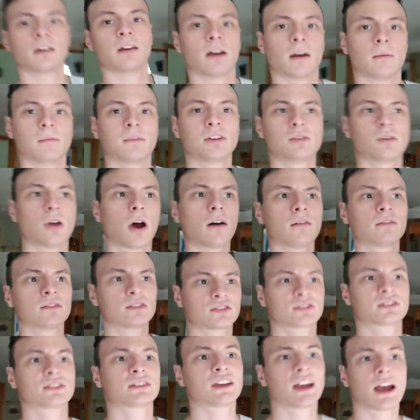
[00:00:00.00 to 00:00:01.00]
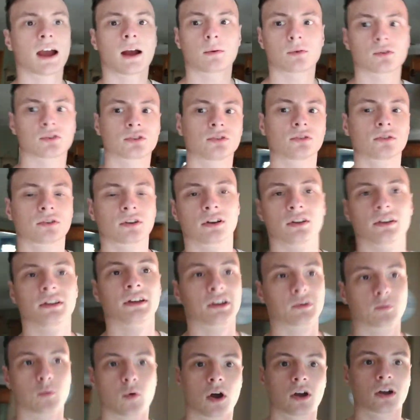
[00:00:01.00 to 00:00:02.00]
I mean, obviously, yeah, we're still gonna
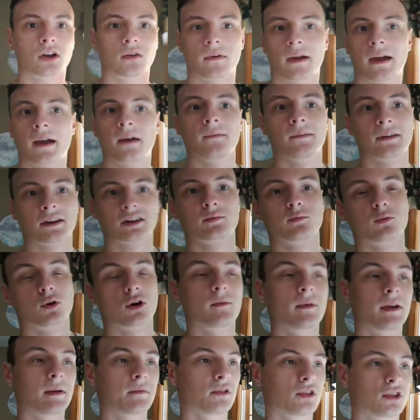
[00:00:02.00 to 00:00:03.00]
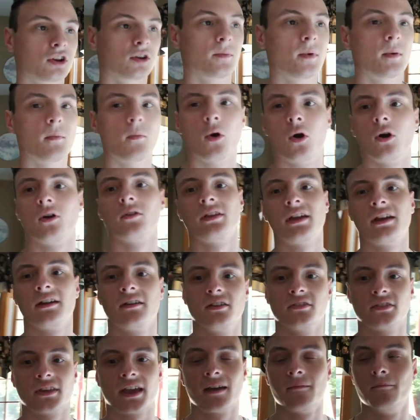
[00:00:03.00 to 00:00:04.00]
like walk around and explore maybe a little bit more of the
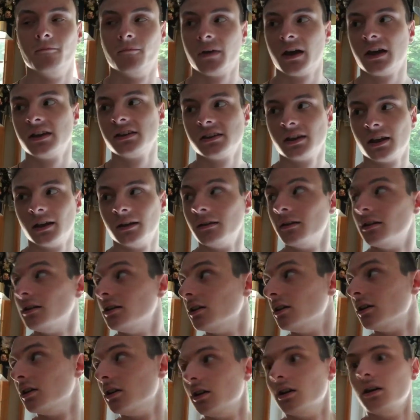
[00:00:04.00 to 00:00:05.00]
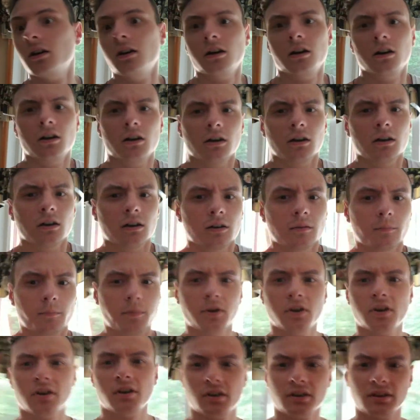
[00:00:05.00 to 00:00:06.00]
areas I haven't been yet.
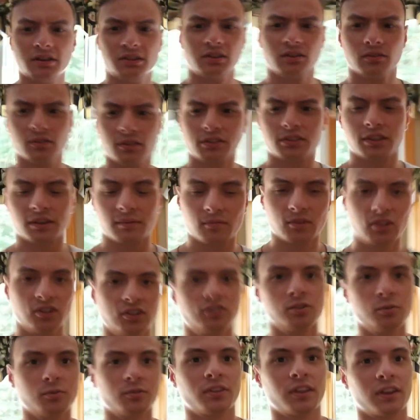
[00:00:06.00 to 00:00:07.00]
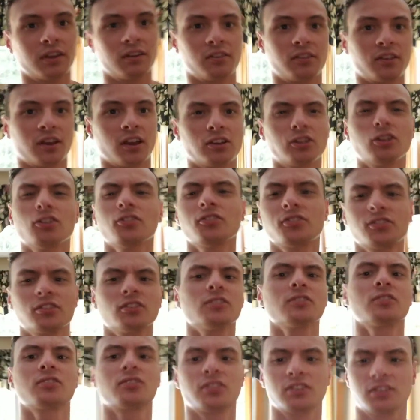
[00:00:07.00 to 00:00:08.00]
But the only thing I'm really doing there is that you'll see
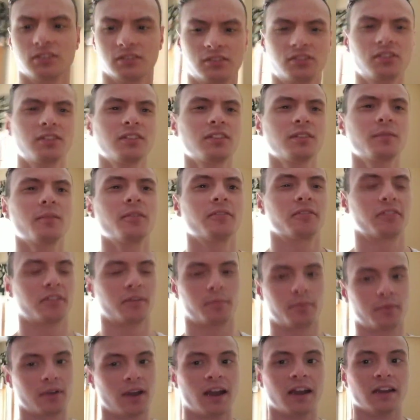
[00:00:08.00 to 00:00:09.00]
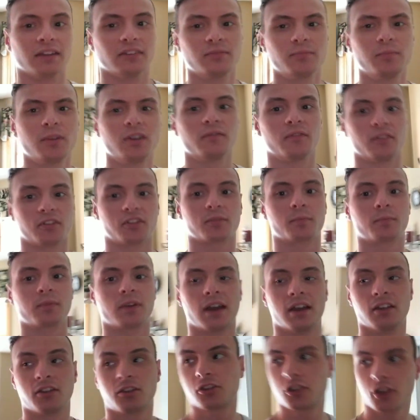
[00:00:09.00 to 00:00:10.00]
it's a bit of a
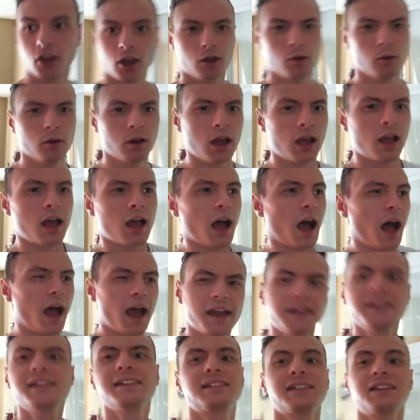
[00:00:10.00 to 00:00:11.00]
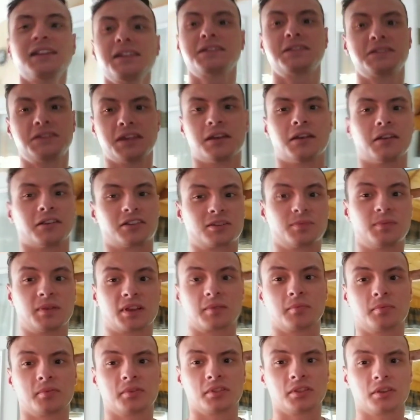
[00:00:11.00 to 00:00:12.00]
surprise. So I need to eat dinner, to be
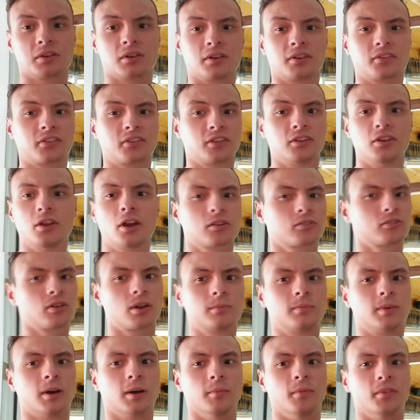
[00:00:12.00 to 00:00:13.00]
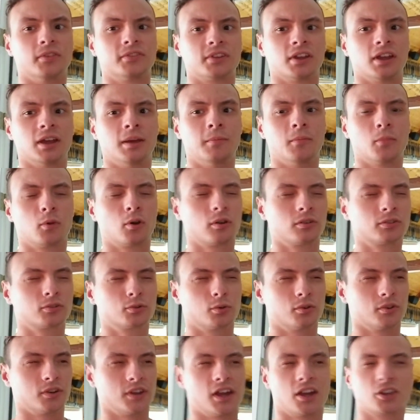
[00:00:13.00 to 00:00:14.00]
completely honest, and not Grubhub this time or
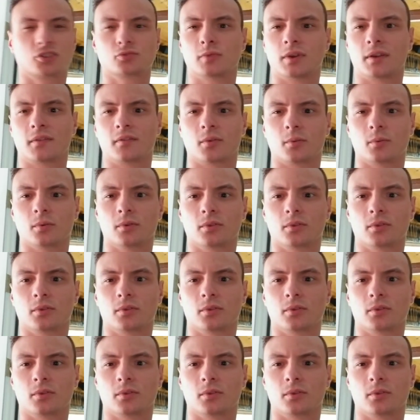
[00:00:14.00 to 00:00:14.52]
DoorDash, whatever it